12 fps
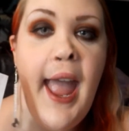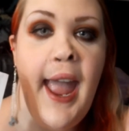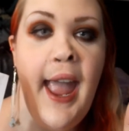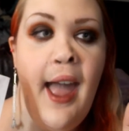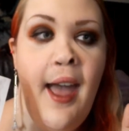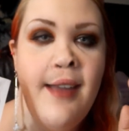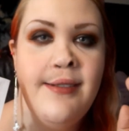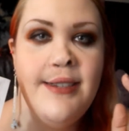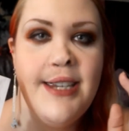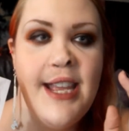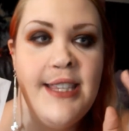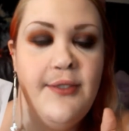
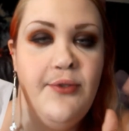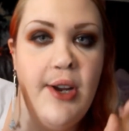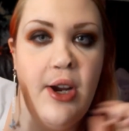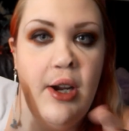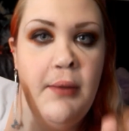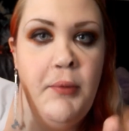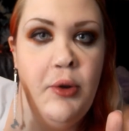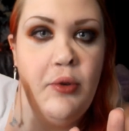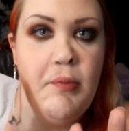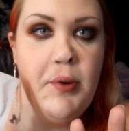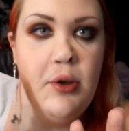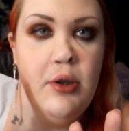and it's very
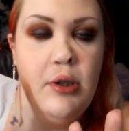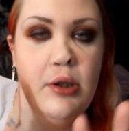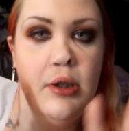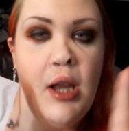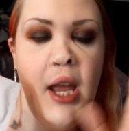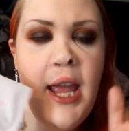movable,